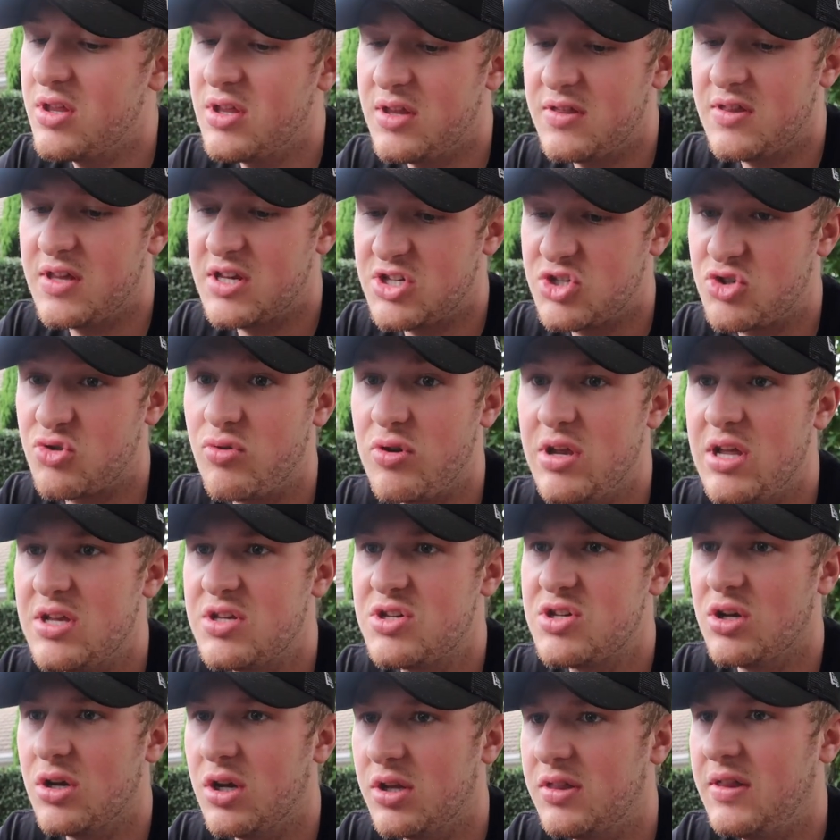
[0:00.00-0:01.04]
they
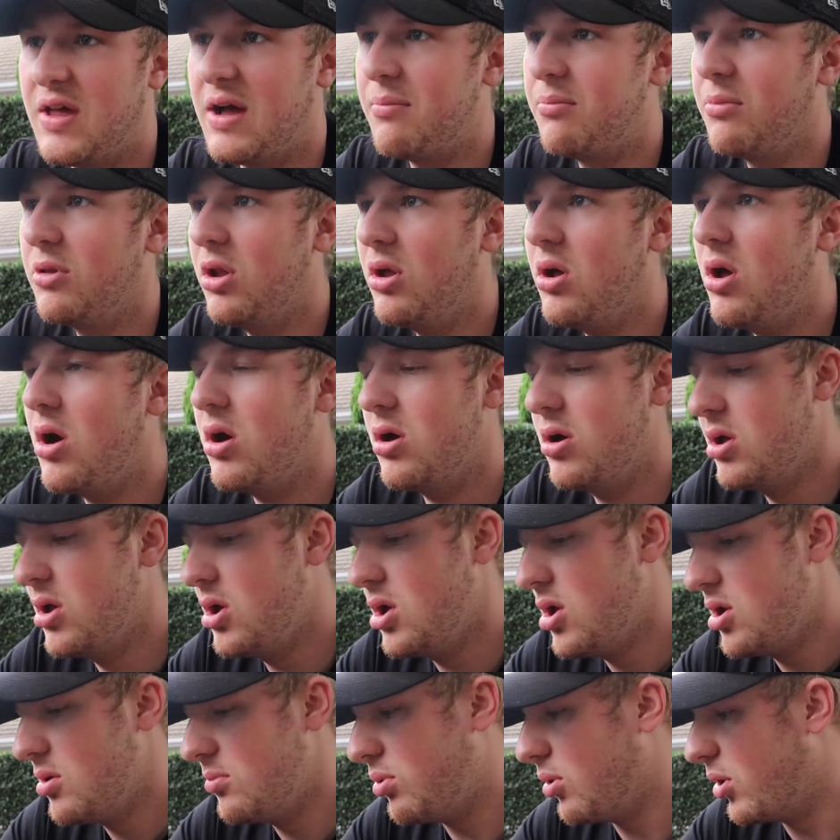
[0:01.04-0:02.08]
screech a damn lot,
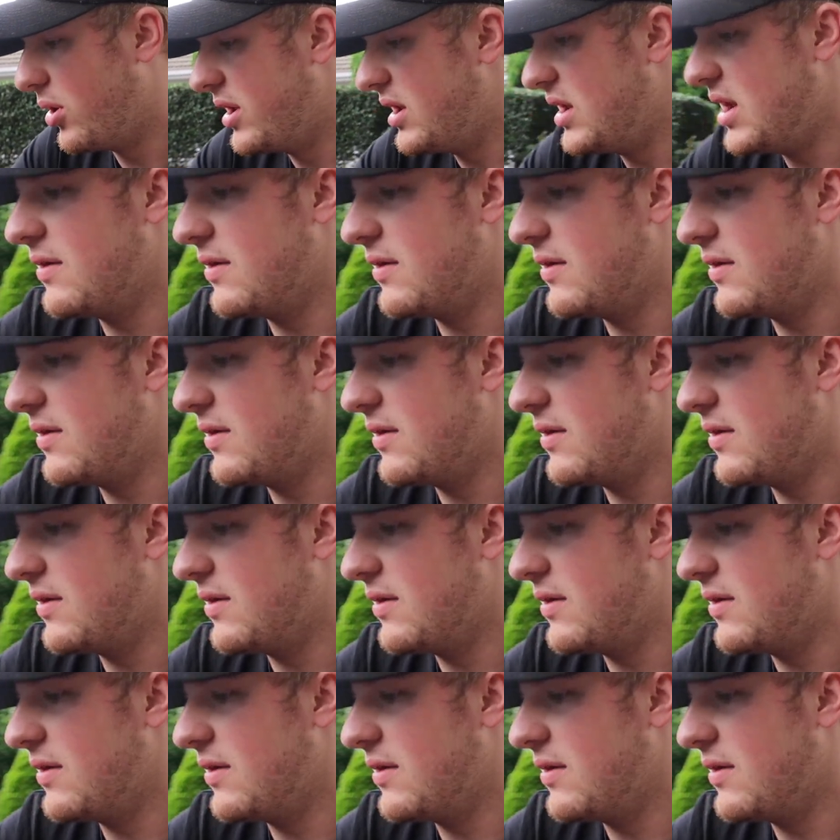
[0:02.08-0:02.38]
but it